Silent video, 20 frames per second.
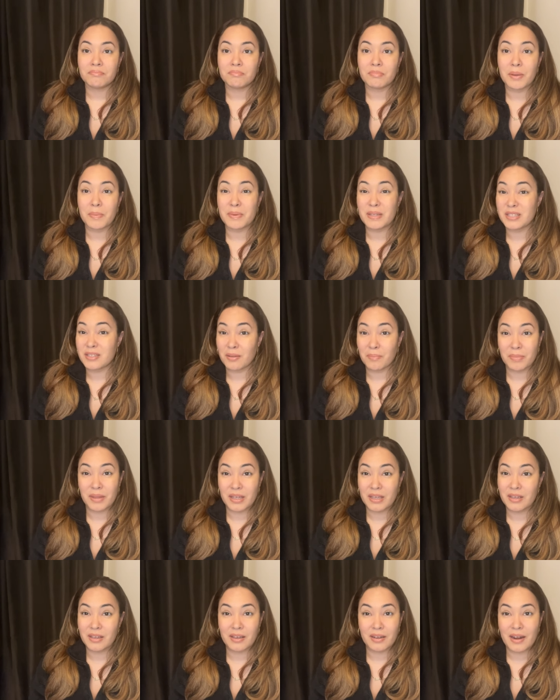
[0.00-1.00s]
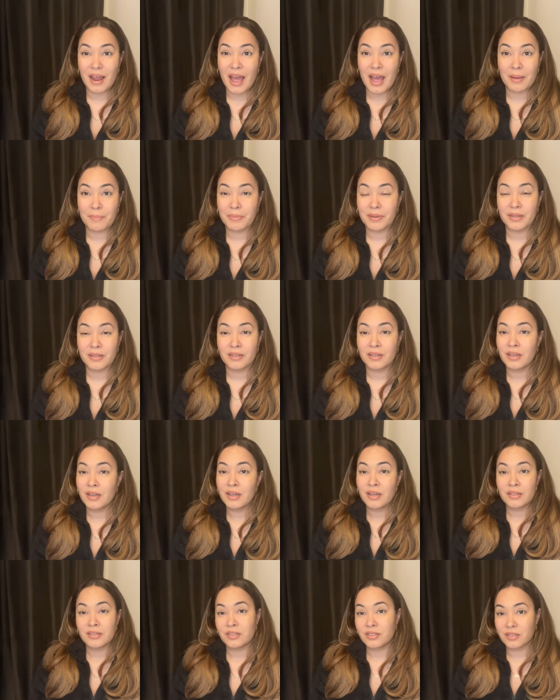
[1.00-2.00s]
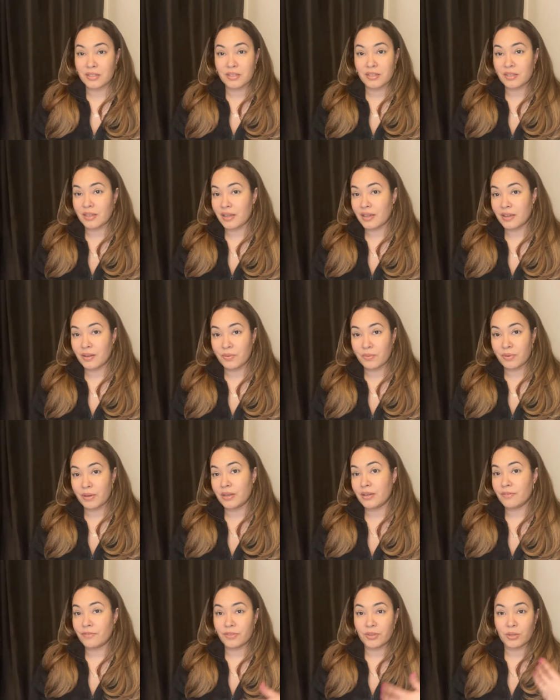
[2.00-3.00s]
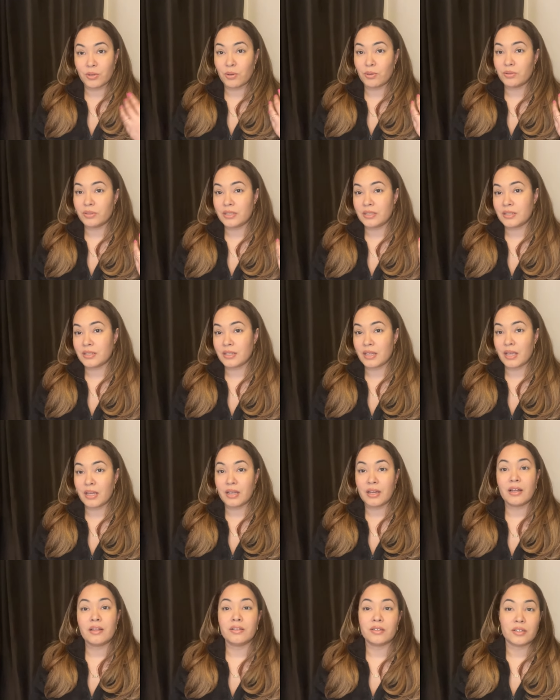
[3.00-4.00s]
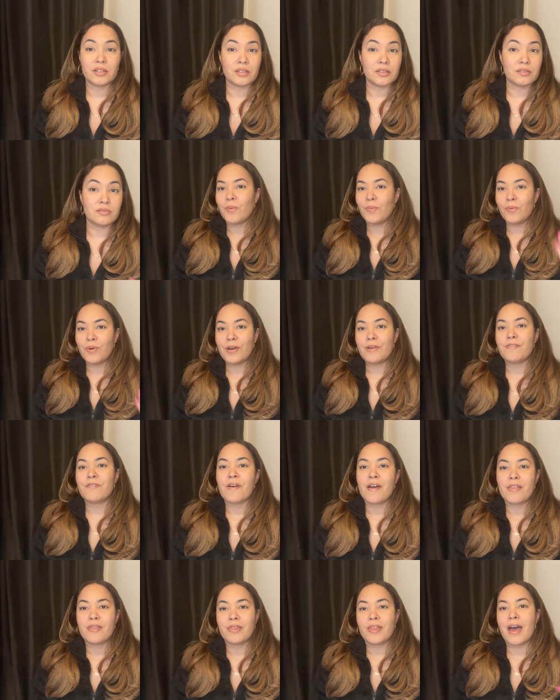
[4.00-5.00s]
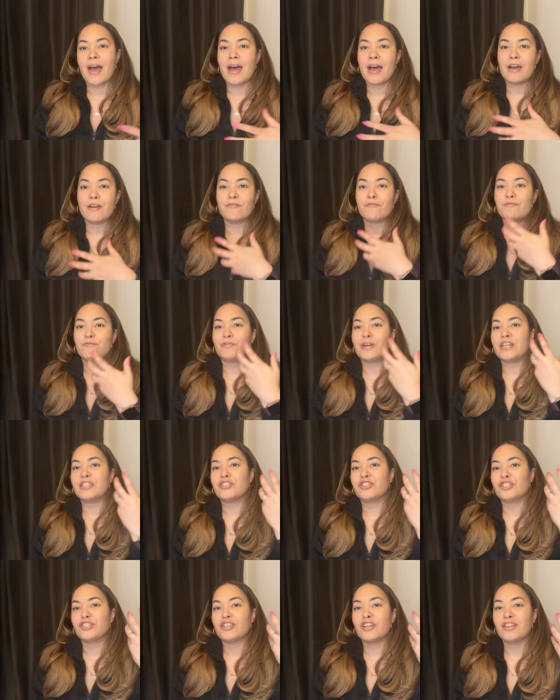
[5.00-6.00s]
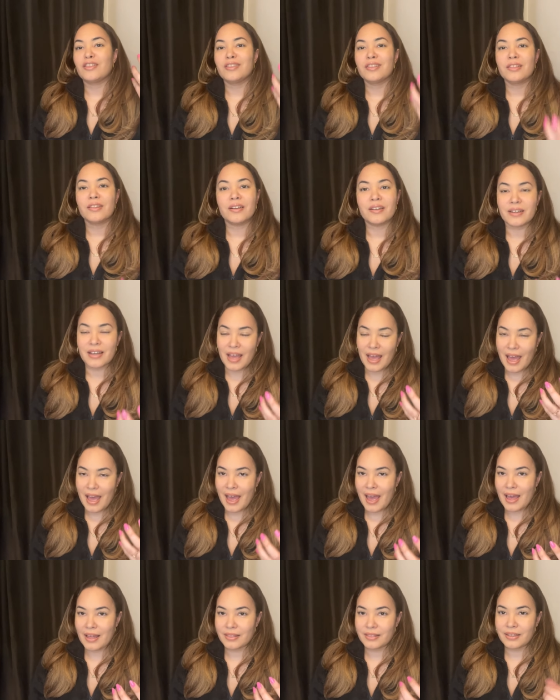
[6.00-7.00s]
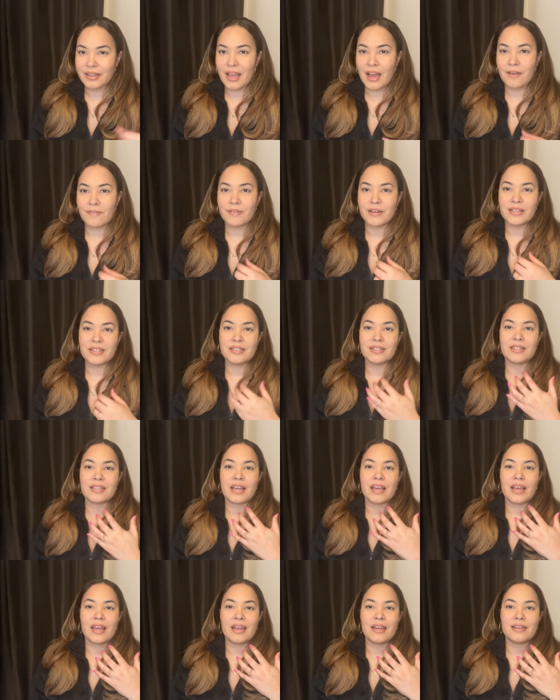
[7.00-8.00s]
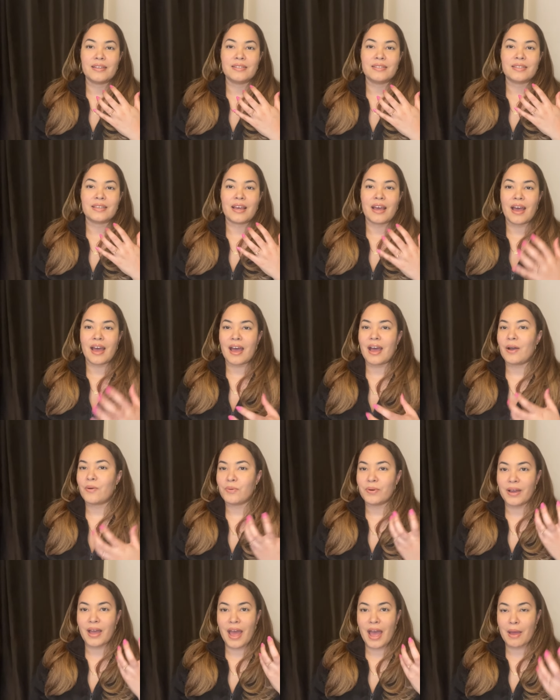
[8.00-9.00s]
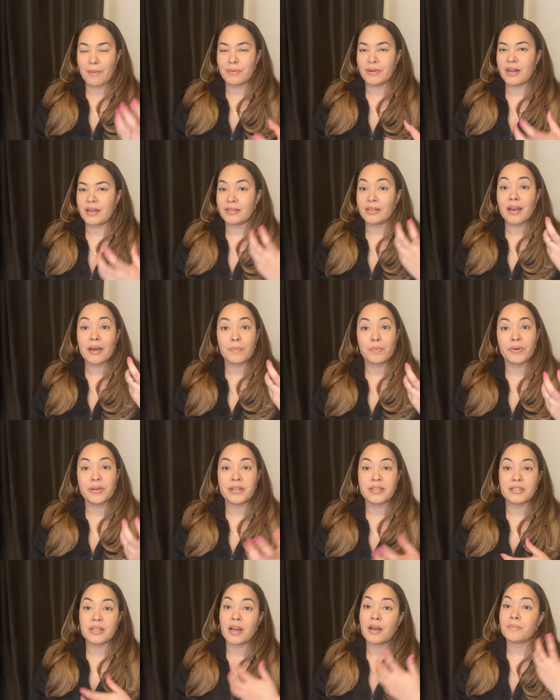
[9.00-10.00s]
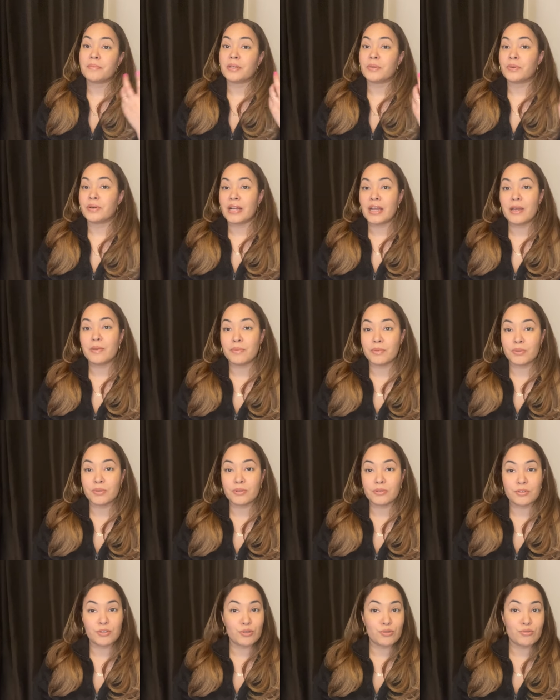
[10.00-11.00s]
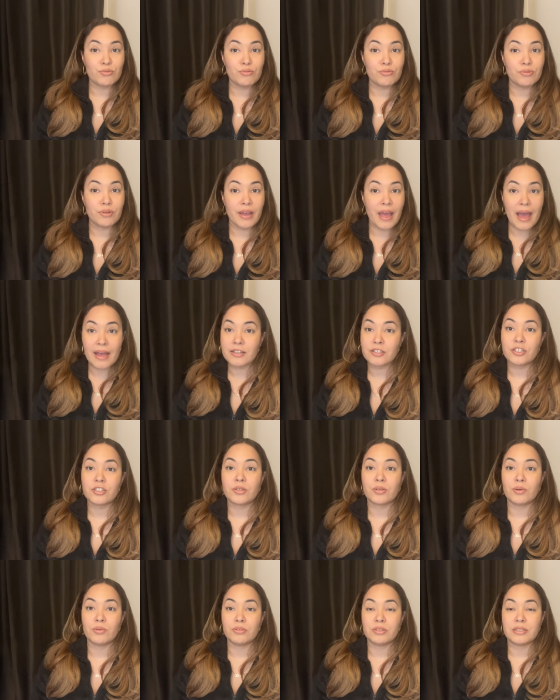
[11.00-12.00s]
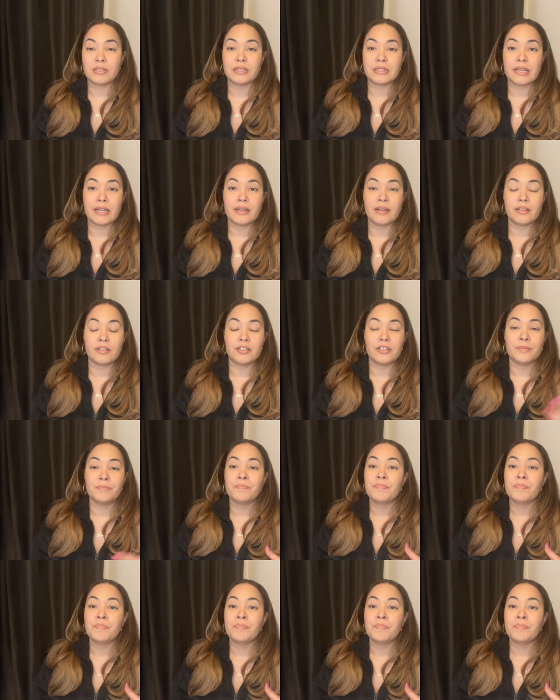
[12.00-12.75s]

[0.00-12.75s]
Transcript: maybe something can happen, just like with the Golden State Killer, with that fresh look at the evidence and at what happened at that point in time, they were able to catch the Golden State Killer.